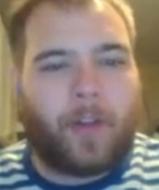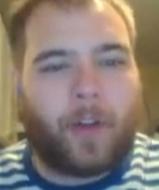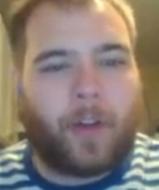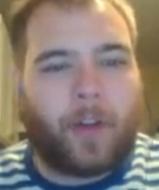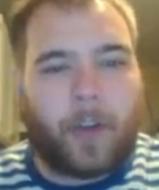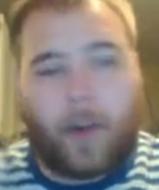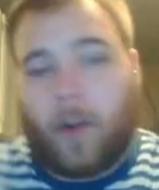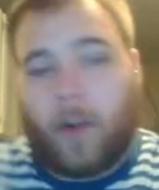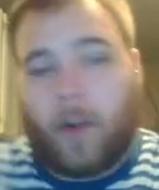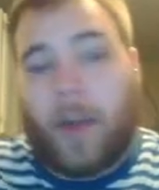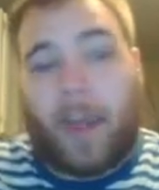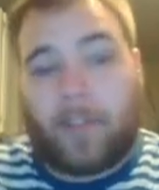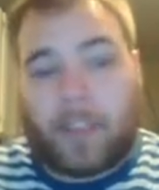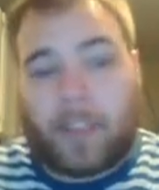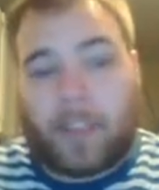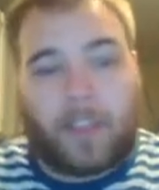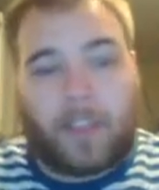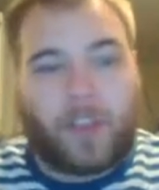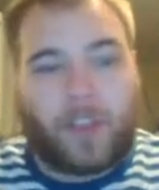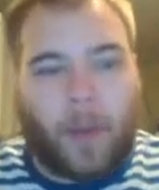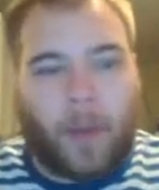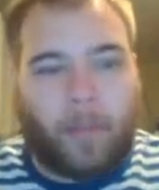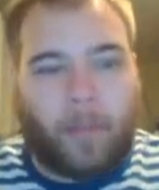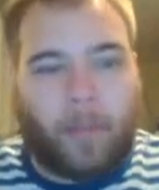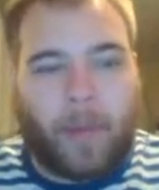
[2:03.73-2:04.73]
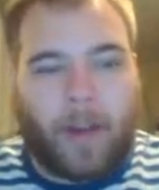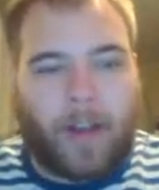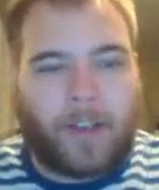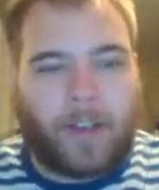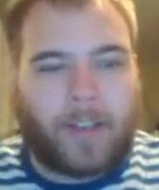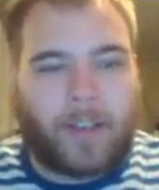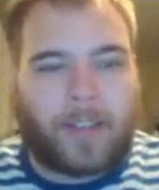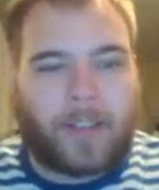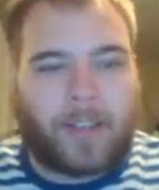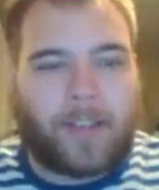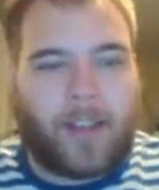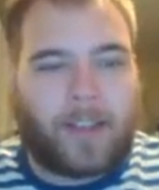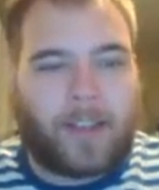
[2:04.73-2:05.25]
don't have to jump, but I
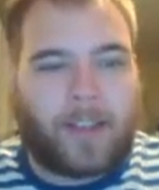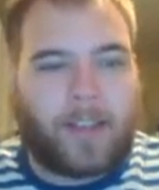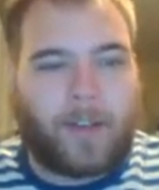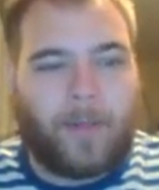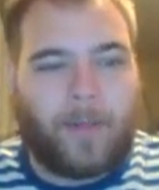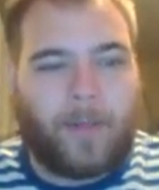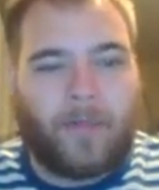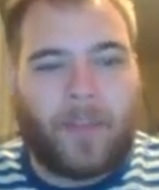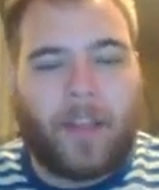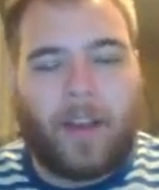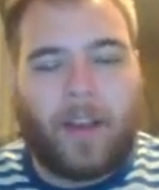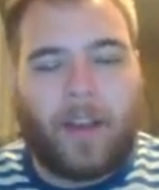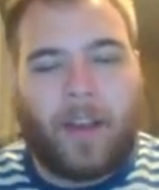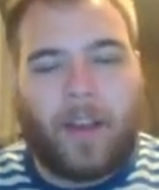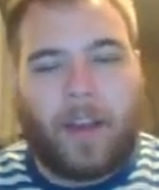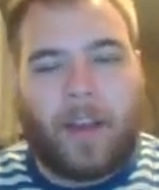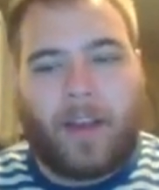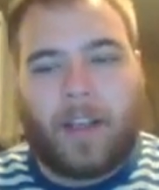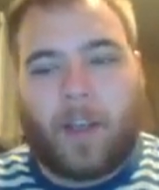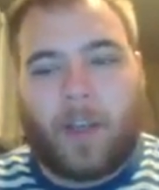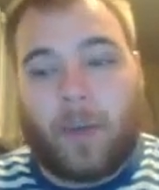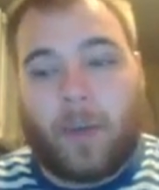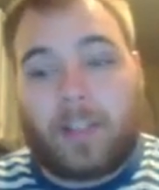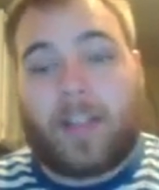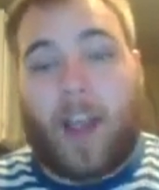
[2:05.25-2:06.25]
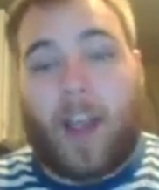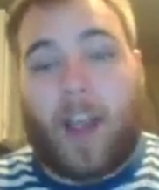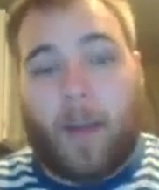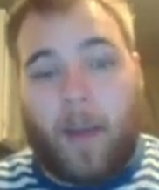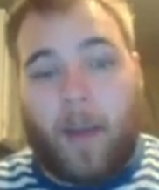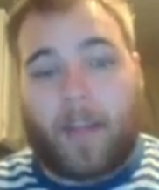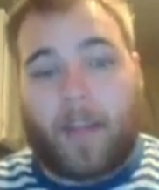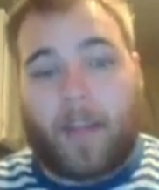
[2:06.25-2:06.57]
just like to. Can we just talk about this